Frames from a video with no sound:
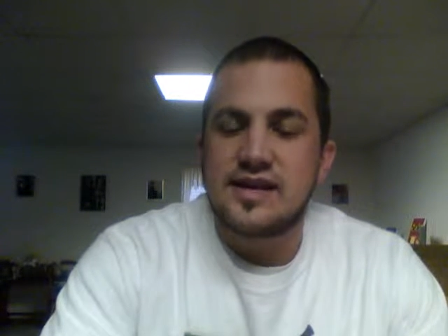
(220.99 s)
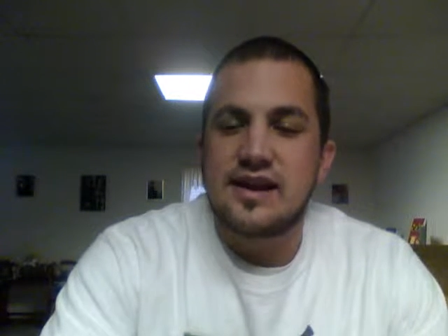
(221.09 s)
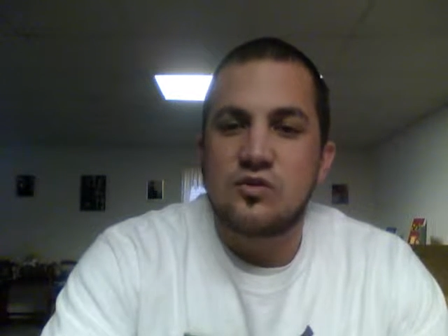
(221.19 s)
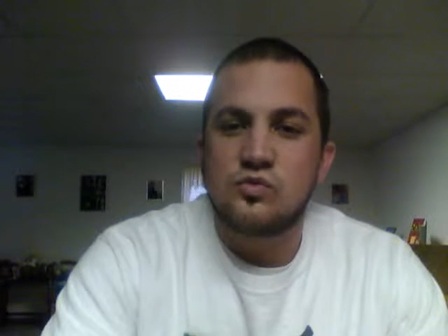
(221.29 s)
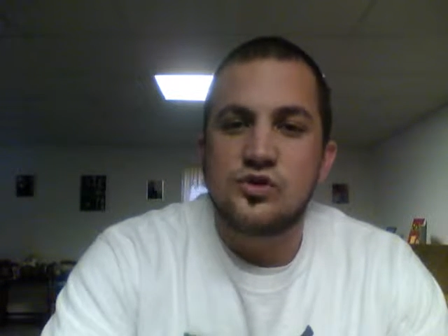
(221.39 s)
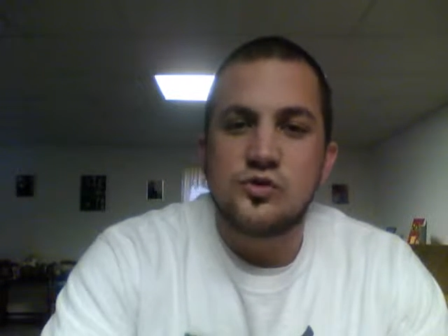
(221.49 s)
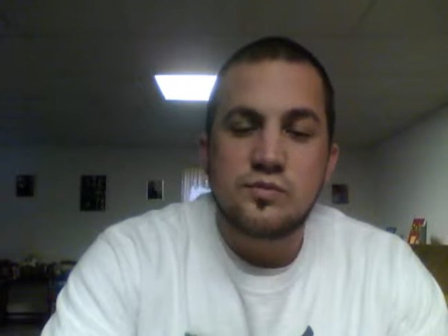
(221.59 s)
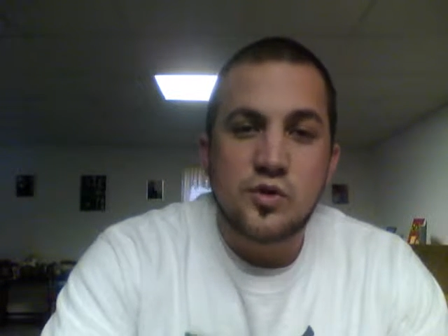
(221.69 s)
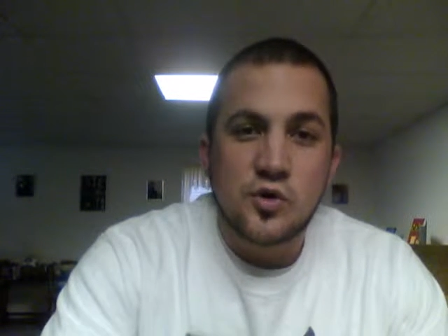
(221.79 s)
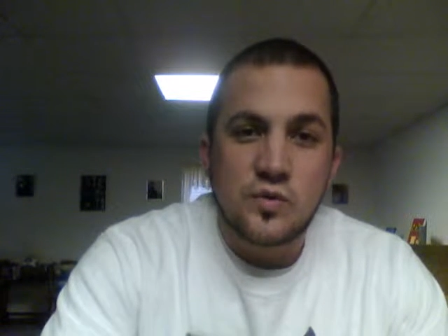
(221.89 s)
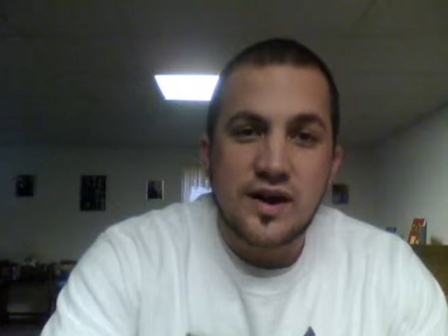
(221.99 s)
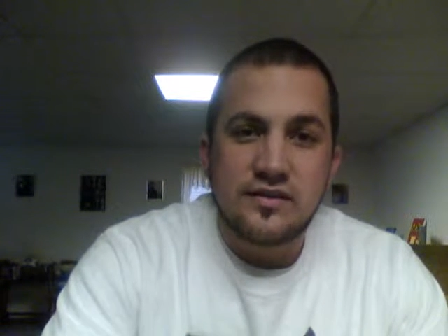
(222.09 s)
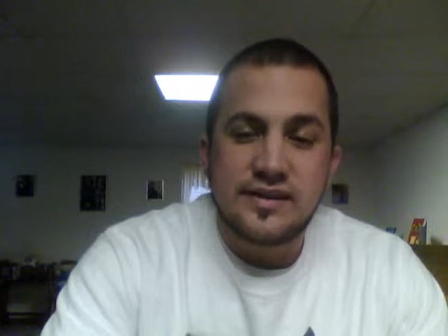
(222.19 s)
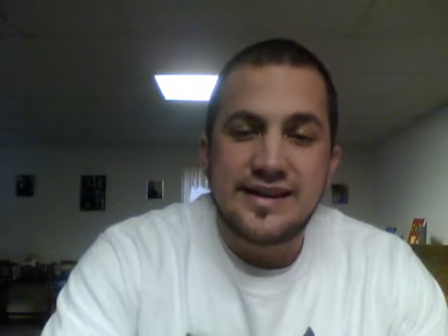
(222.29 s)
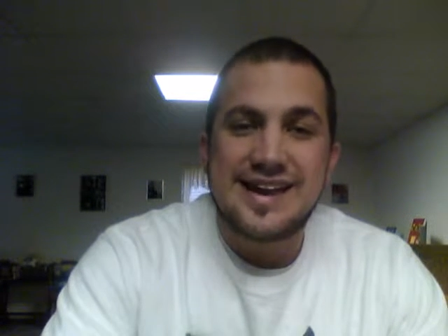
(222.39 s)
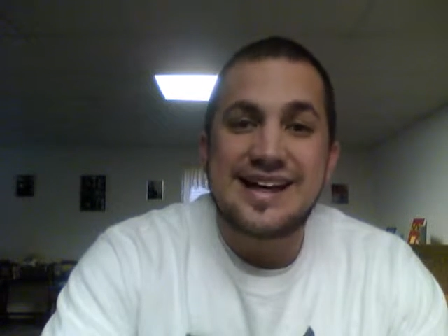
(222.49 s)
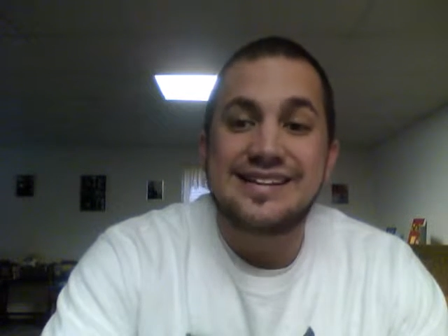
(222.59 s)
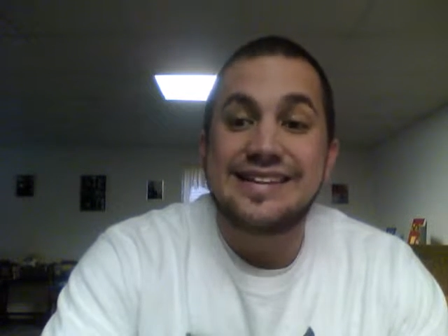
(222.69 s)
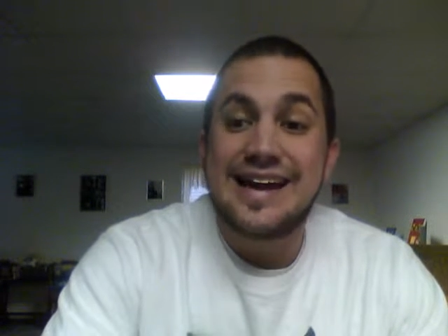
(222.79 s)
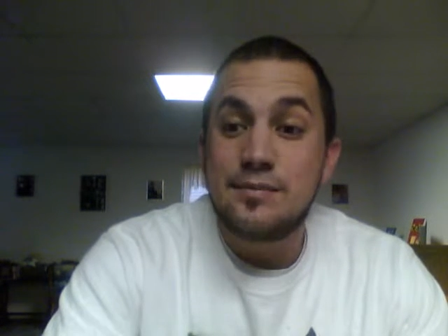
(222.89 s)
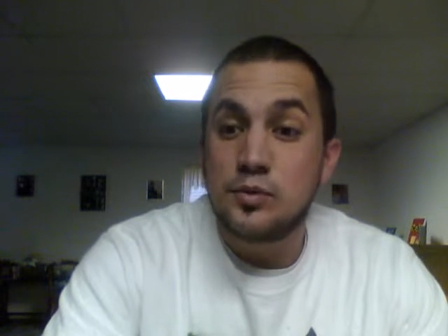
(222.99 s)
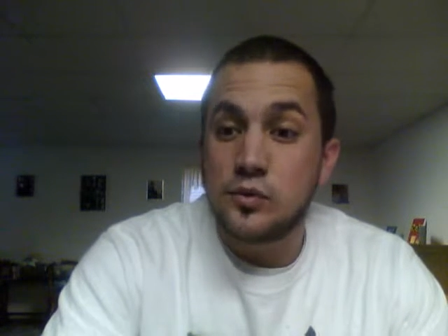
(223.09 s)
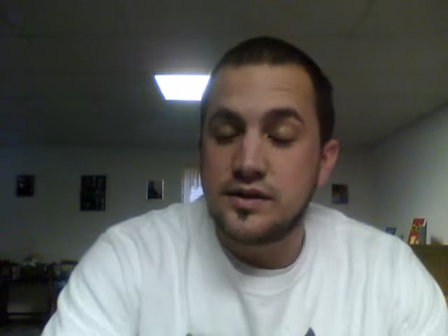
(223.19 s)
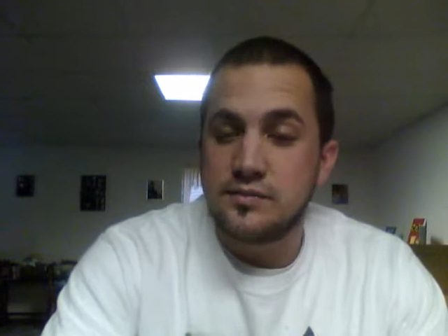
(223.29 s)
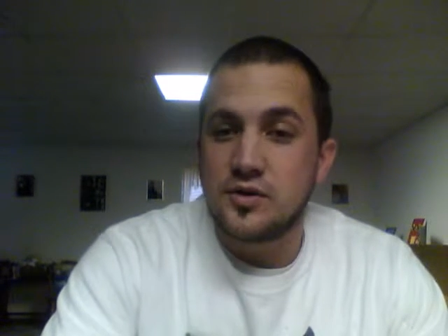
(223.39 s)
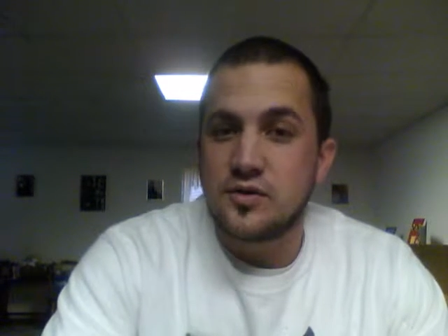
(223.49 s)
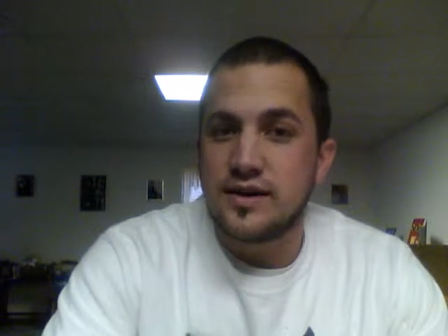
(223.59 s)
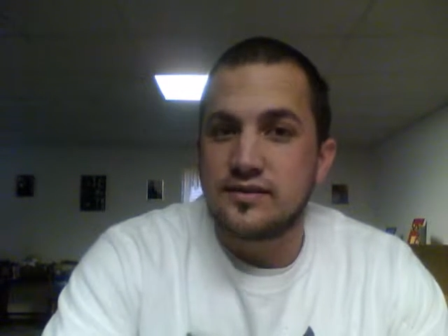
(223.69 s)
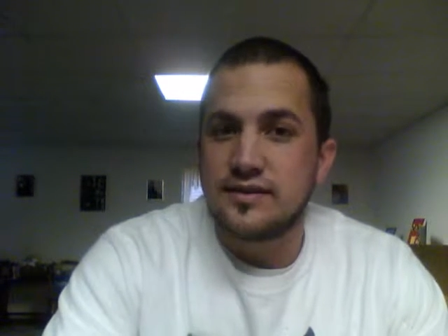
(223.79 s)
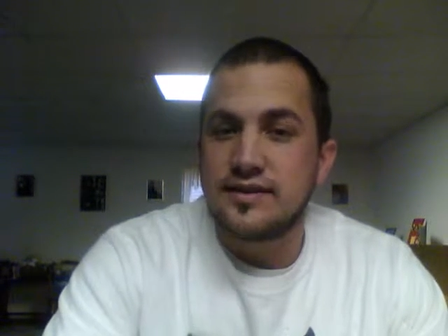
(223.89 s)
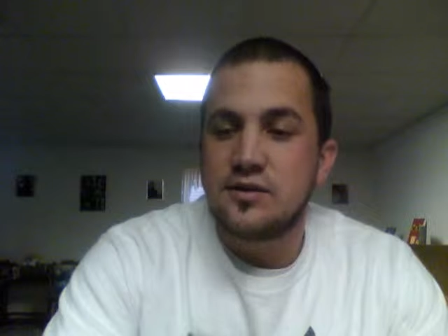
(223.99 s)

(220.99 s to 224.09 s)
Can I do them correctly? Can I label them correctly?